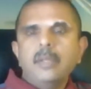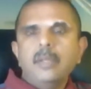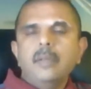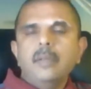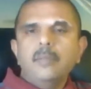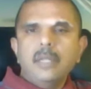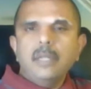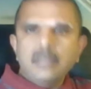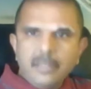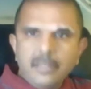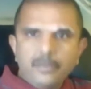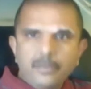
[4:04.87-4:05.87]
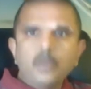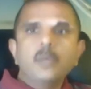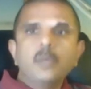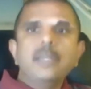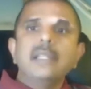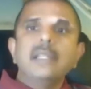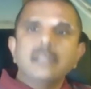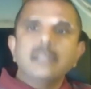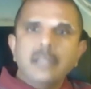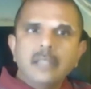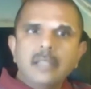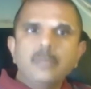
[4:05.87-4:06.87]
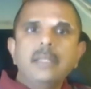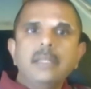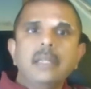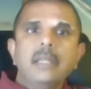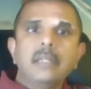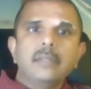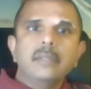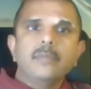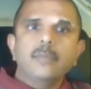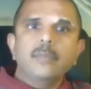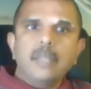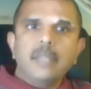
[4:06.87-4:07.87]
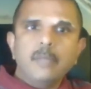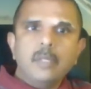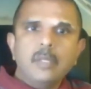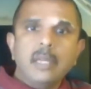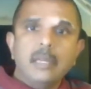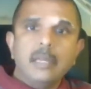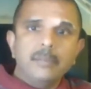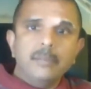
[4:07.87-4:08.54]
but let's not throw it away. Let's contemplate on it from time to time.